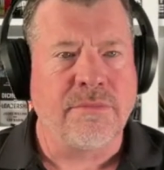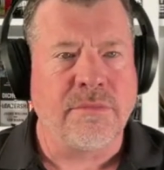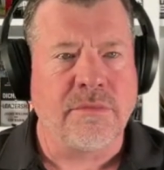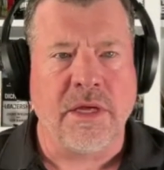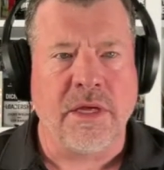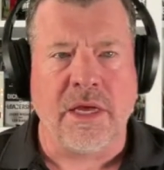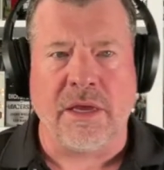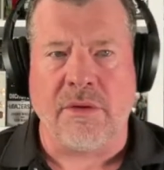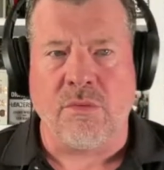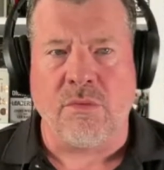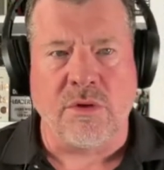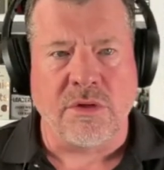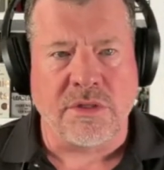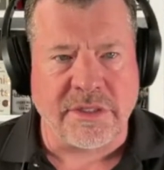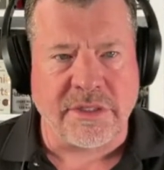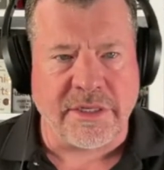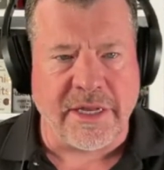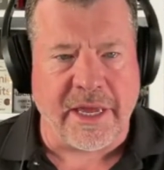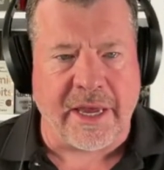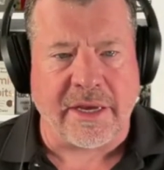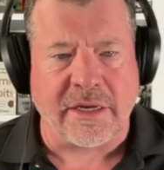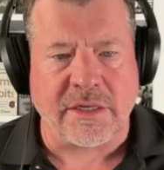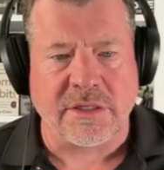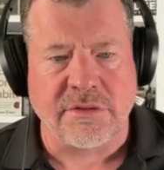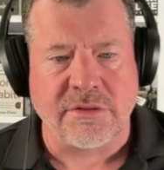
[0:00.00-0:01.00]
Hey, what's
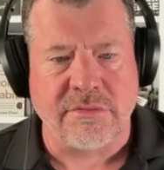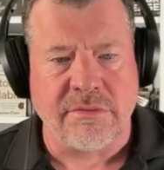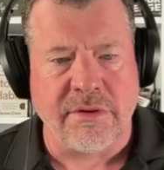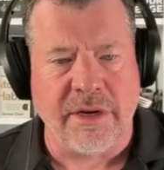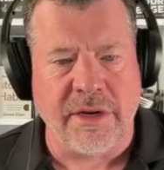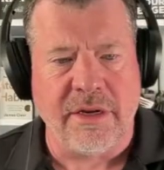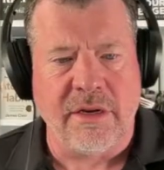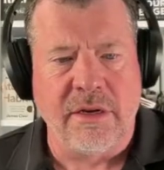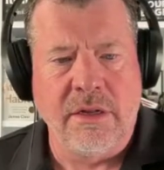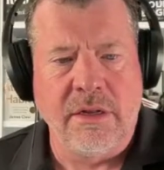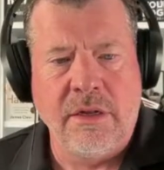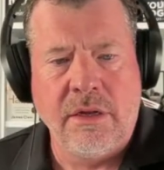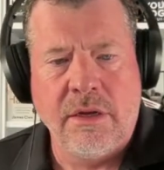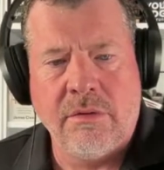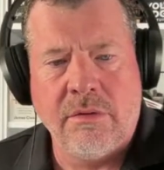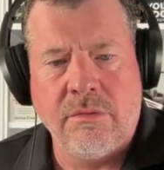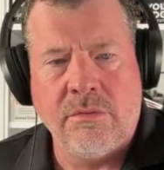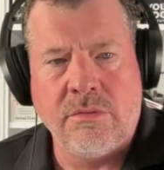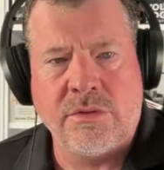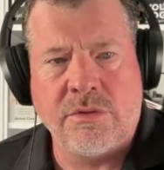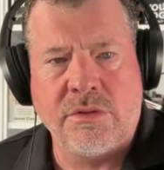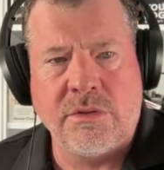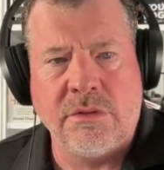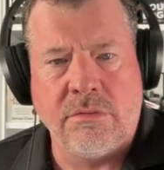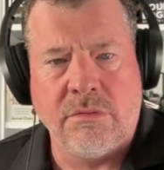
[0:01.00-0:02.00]
next, right?
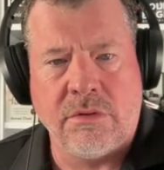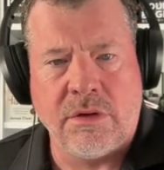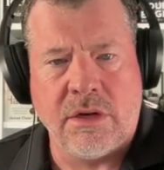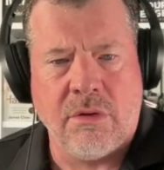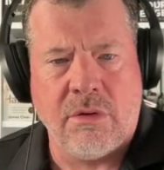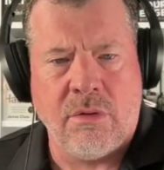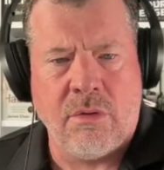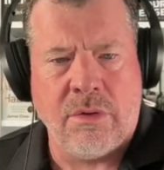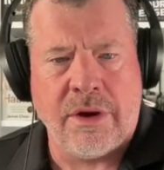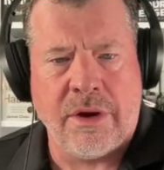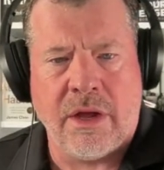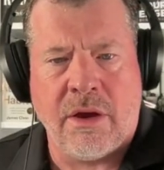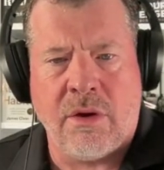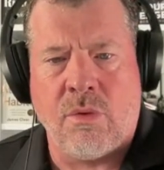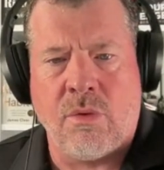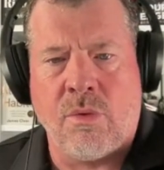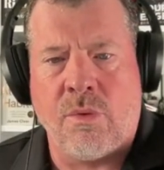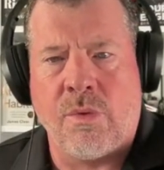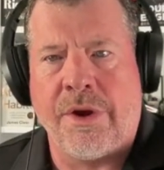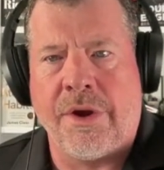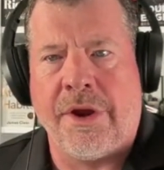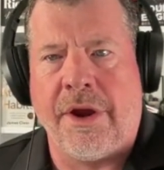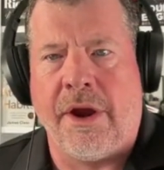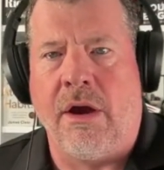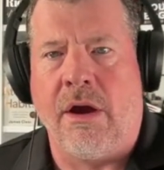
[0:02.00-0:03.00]
What's going
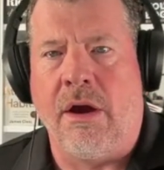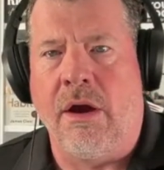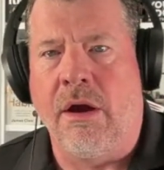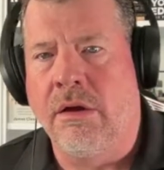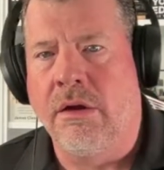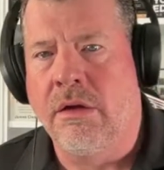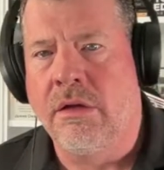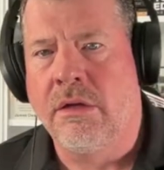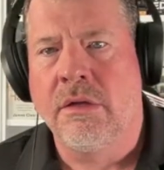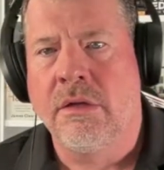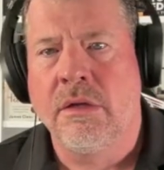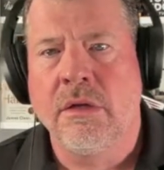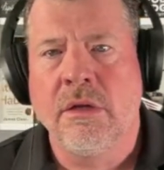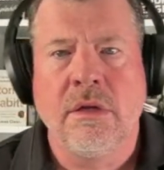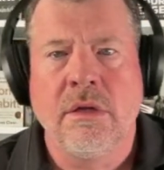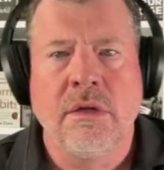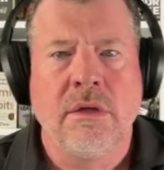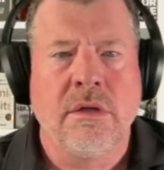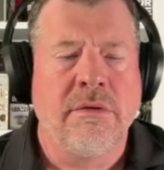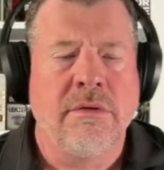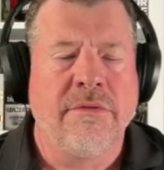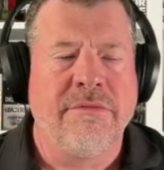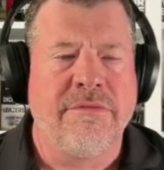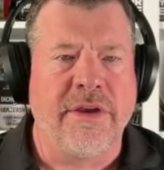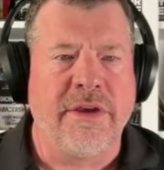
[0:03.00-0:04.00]
on here?
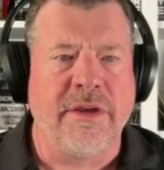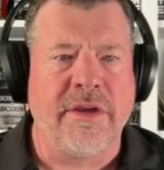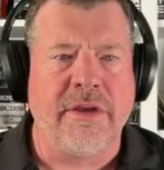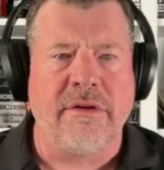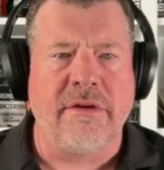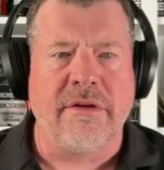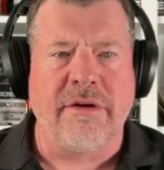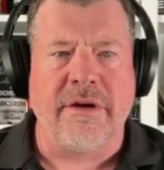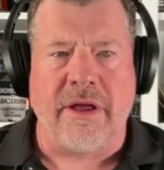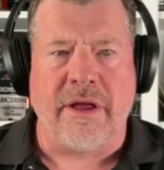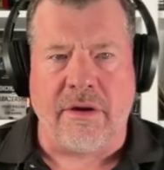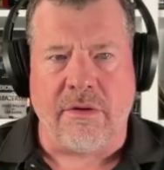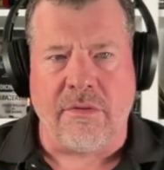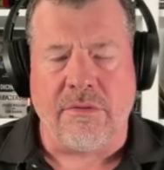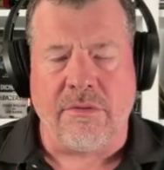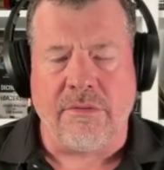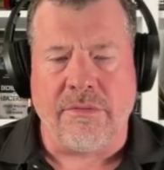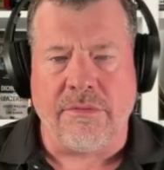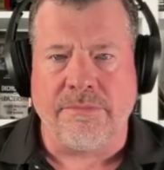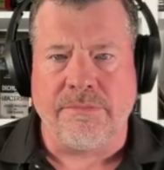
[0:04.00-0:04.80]
Figure it out.